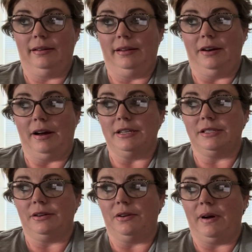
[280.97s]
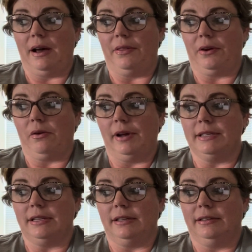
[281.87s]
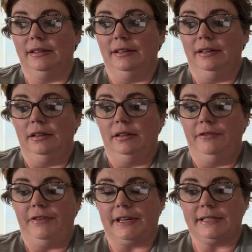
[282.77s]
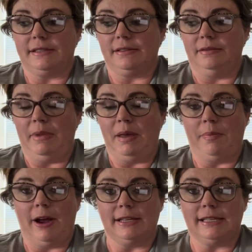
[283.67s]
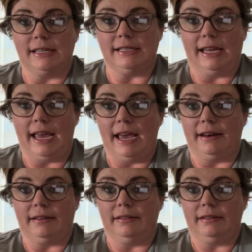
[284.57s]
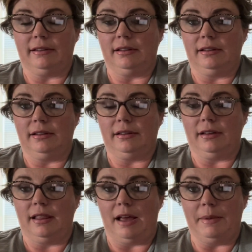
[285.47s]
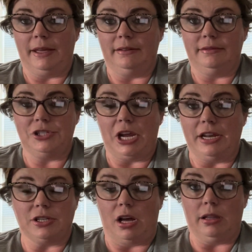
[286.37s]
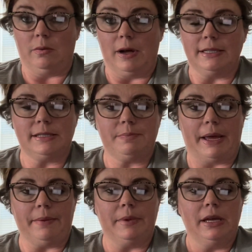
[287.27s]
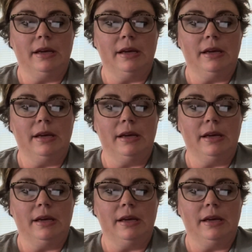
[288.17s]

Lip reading: you know, I just don't know how they're going to fix meat processing and climate change all in once, but